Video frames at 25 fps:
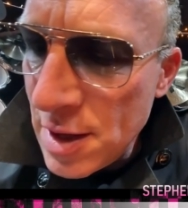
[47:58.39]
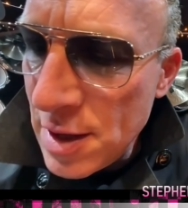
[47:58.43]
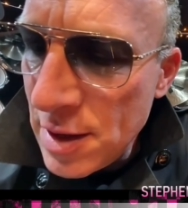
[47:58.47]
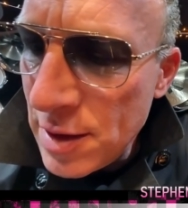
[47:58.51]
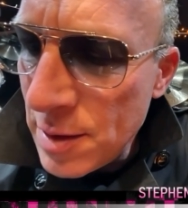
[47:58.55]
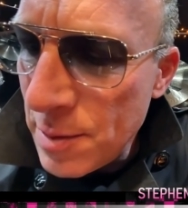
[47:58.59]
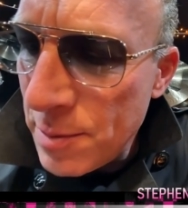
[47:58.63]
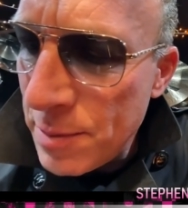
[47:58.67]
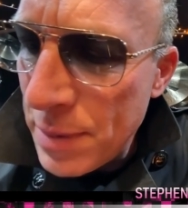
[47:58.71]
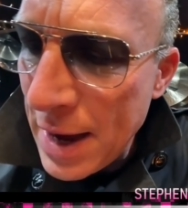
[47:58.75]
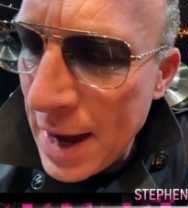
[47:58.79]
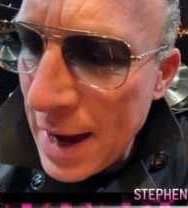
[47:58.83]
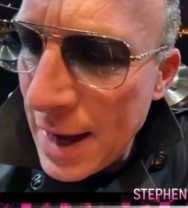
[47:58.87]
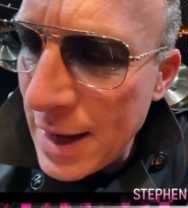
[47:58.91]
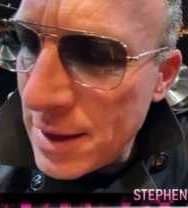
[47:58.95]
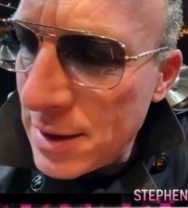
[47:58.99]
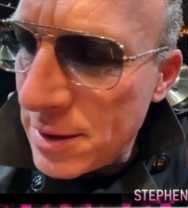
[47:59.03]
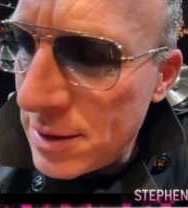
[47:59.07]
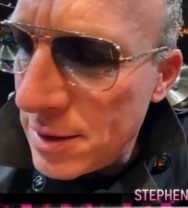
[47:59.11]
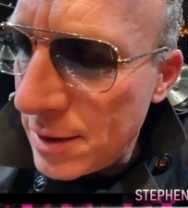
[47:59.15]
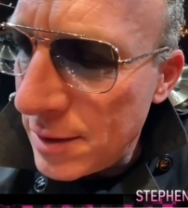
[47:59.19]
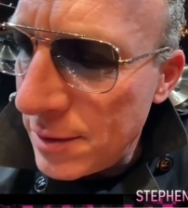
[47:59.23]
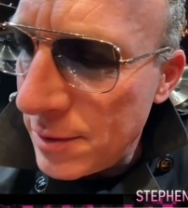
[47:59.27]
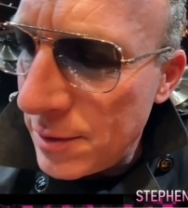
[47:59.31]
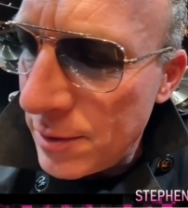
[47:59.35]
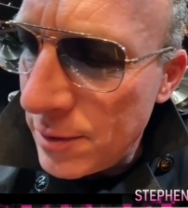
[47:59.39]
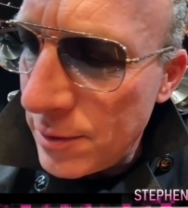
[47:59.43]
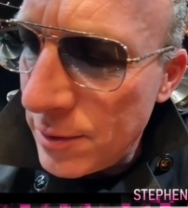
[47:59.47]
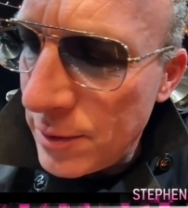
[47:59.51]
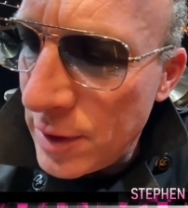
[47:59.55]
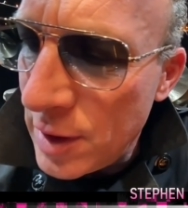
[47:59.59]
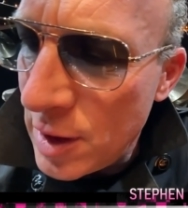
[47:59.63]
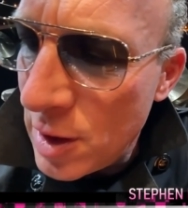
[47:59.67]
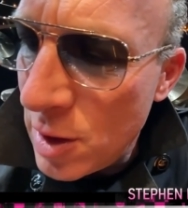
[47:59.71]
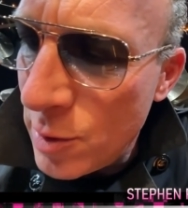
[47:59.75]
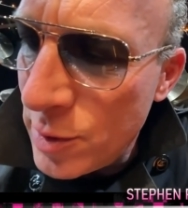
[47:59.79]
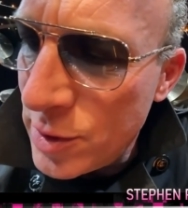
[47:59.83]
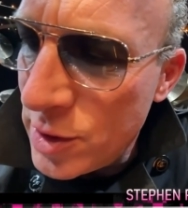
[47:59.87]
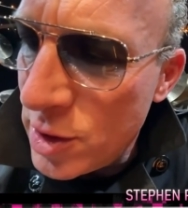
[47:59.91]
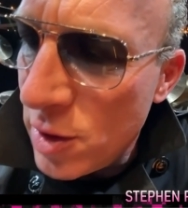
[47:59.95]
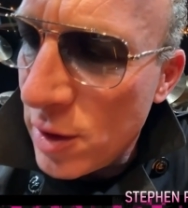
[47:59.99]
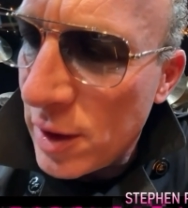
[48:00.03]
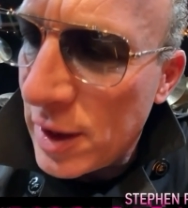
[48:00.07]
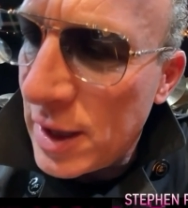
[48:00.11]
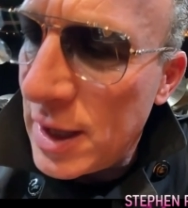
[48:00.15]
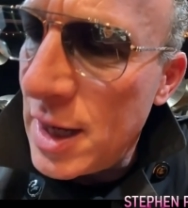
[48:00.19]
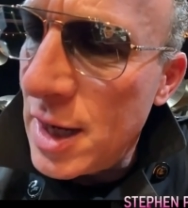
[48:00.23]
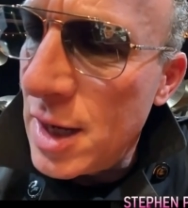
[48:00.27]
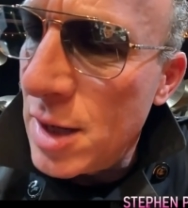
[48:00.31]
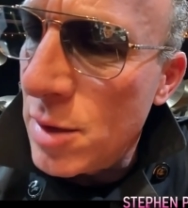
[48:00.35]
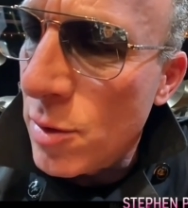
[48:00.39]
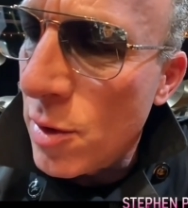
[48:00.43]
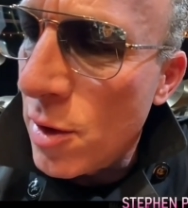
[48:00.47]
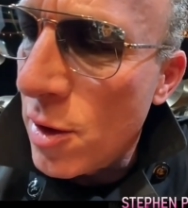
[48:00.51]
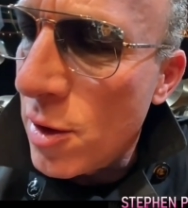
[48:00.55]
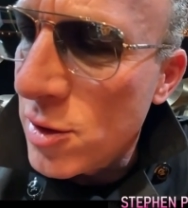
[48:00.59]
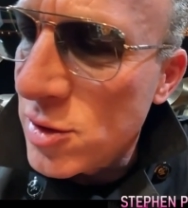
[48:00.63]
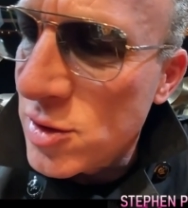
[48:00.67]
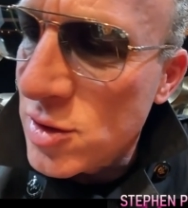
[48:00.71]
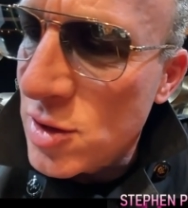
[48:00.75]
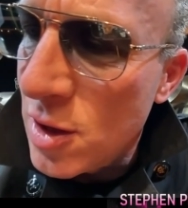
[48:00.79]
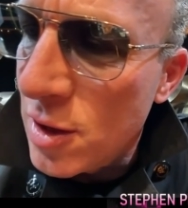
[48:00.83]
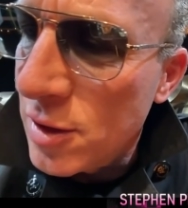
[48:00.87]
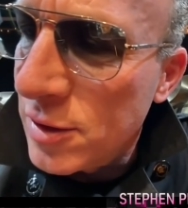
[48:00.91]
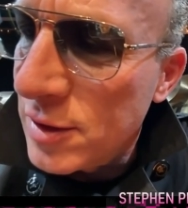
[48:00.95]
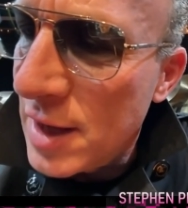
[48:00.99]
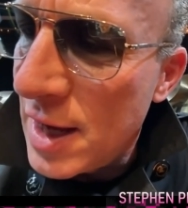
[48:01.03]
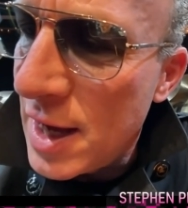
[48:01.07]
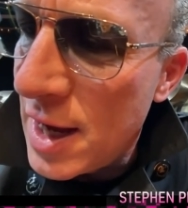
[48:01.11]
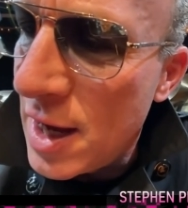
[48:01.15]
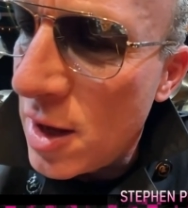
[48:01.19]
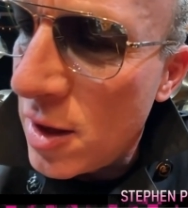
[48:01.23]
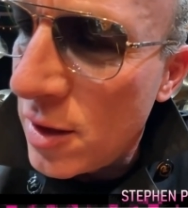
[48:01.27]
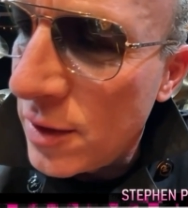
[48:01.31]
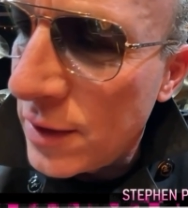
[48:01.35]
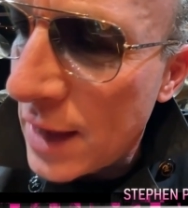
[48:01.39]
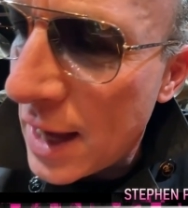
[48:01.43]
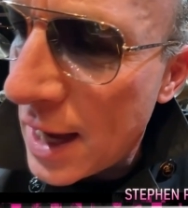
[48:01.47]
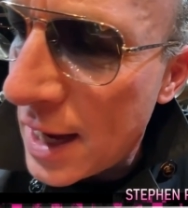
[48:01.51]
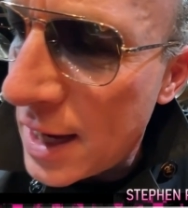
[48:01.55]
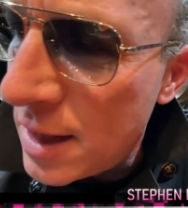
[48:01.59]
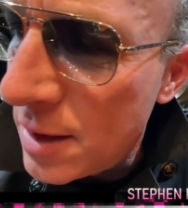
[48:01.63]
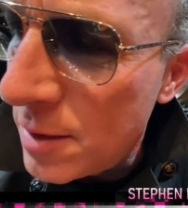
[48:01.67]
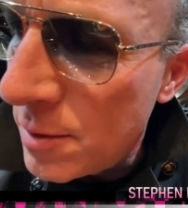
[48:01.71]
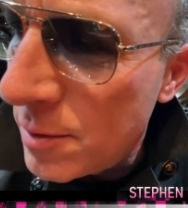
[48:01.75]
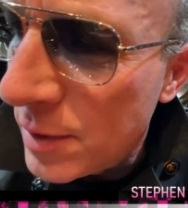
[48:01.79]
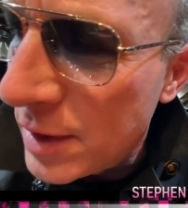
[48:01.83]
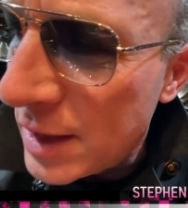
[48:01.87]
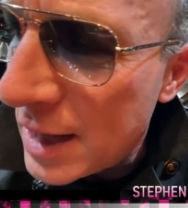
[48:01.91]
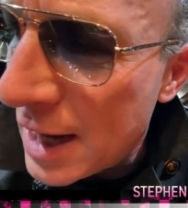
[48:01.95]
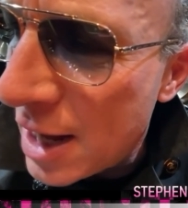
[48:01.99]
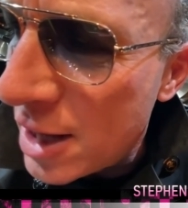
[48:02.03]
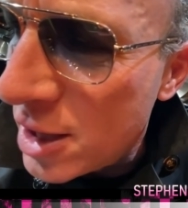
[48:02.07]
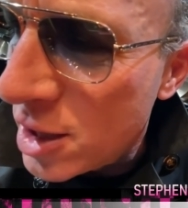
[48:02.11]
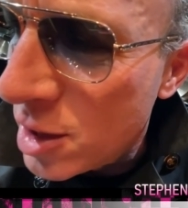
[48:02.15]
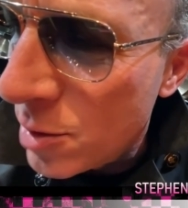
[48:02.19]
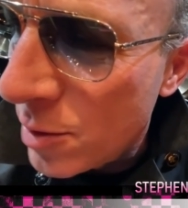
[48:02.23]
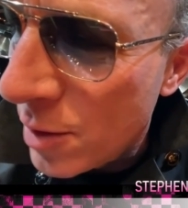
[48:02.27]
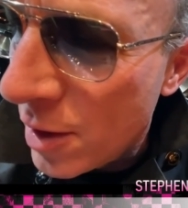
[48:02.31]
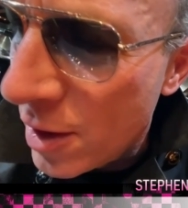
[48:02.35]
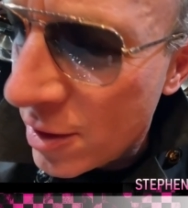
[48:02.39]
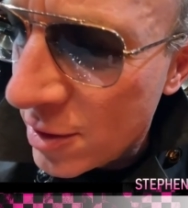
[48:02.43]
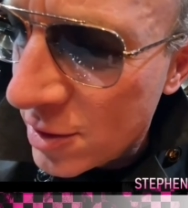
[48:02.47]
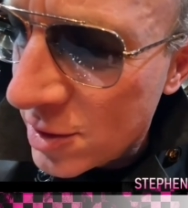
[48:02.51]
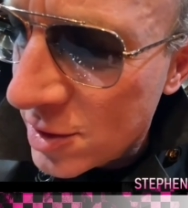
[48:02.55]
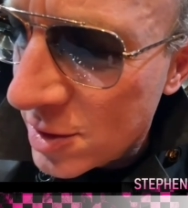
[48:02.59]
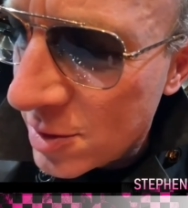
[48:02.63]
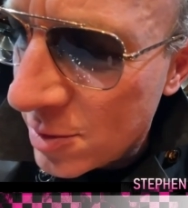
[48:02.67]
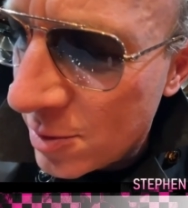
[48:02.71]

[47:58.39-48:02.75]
The band, when you're a kid, rehearsed all day, all night, but now you rehearse